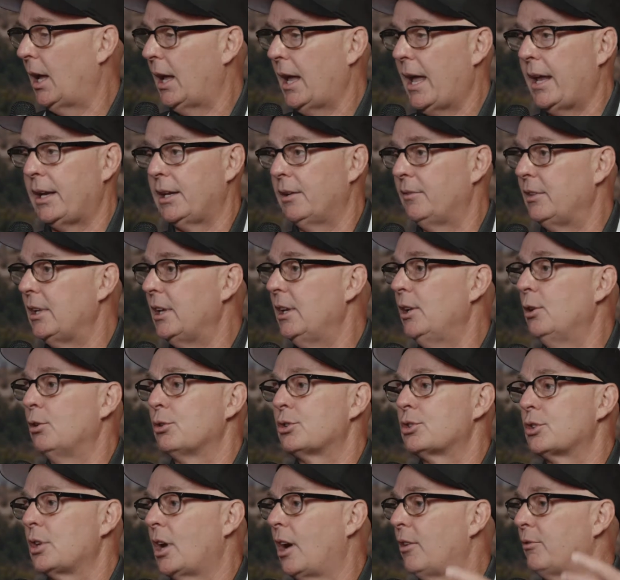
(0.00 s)
any of the
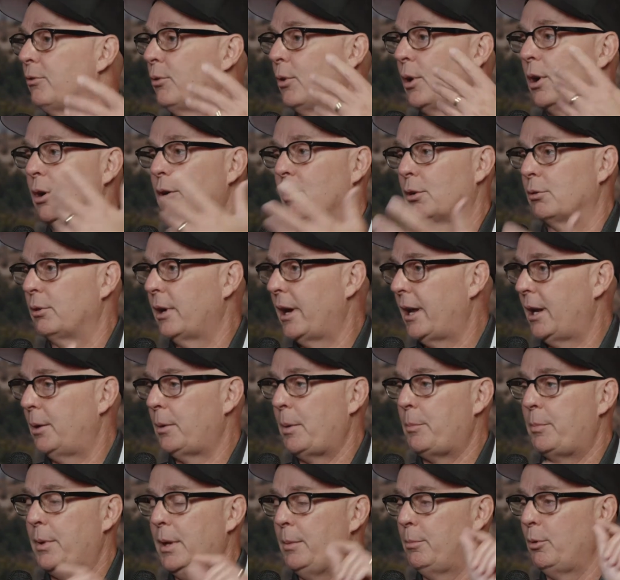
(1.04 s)
EOS software or
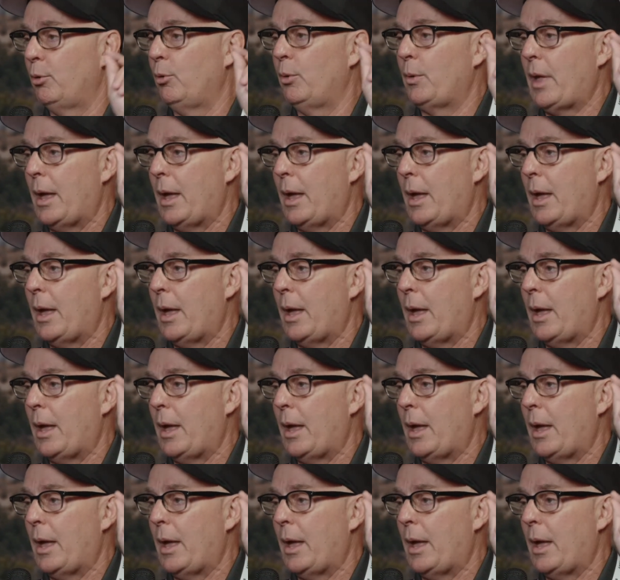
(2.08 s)
Granite. People